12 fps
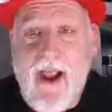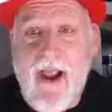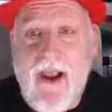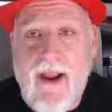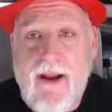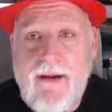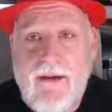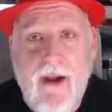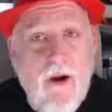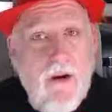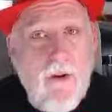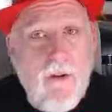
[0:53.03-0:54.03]
And
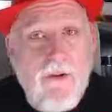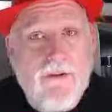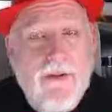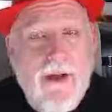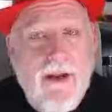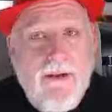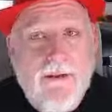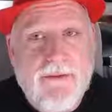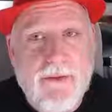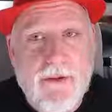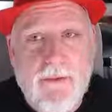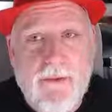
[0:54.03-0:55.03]
our corners and
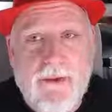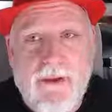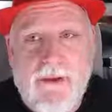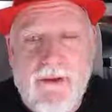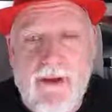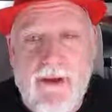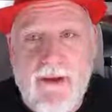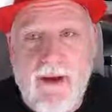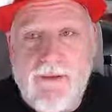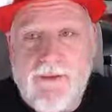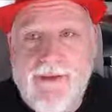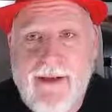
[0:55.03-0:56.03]
edges look really clean.
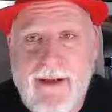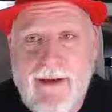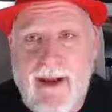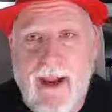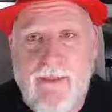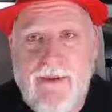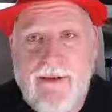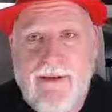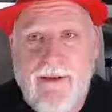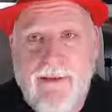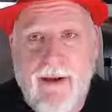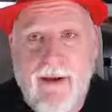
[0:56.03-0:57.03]
I don't see any
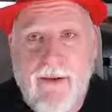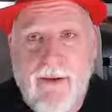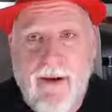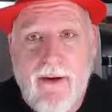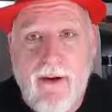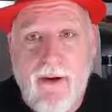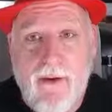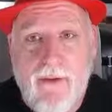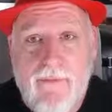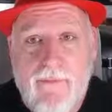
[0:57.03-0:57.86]
damage there at all.